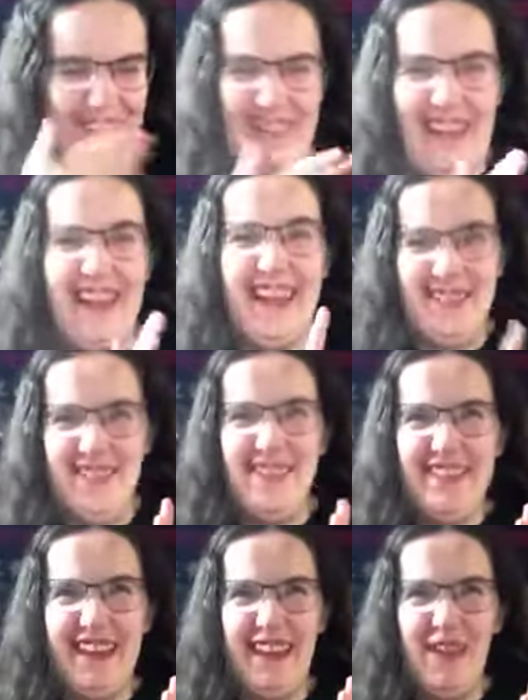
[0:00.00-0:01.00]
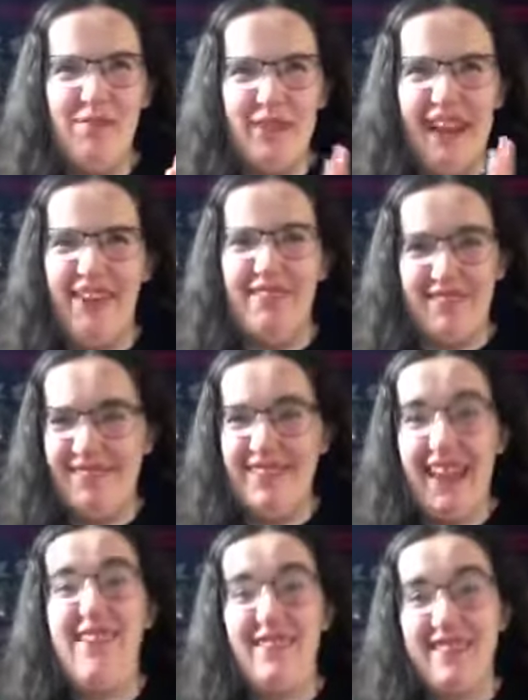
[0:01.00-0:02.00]
Okay, you know he's healed, but
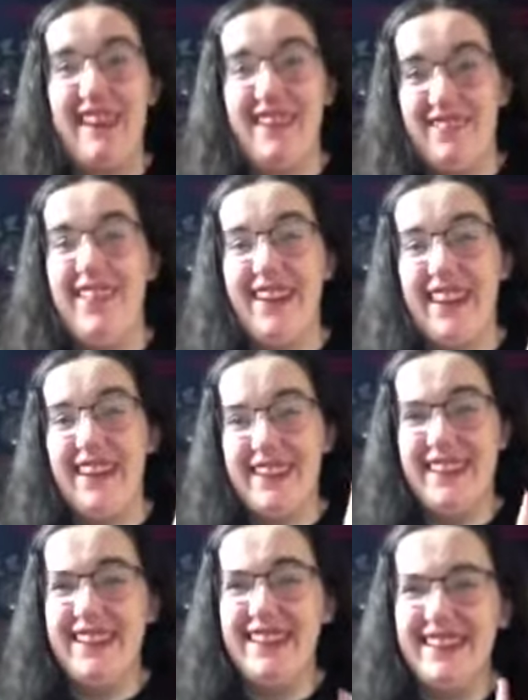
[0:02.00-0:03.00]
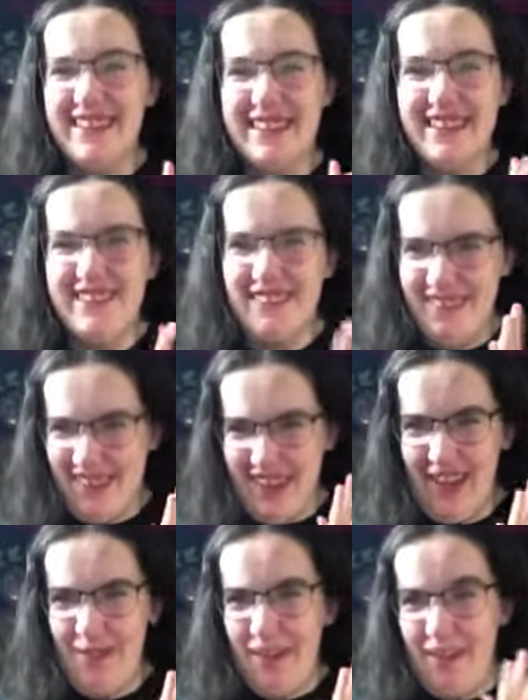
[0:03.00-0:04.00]
that was kind of funny.
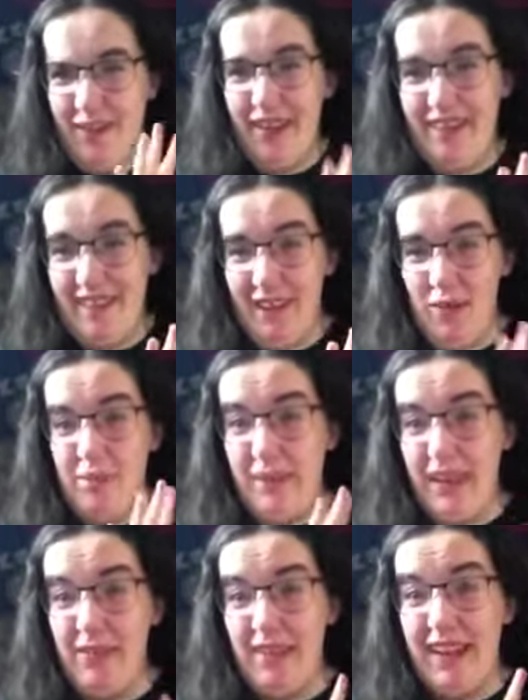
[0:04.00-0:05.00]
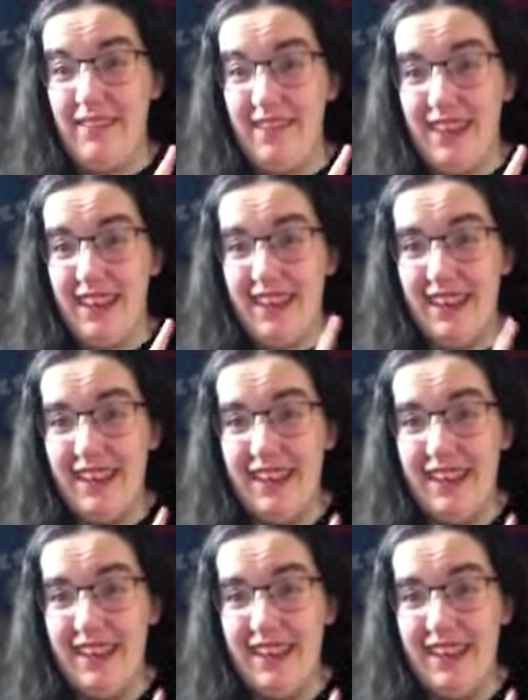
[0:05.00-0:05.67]
You know he's healed, but that was kind of funny.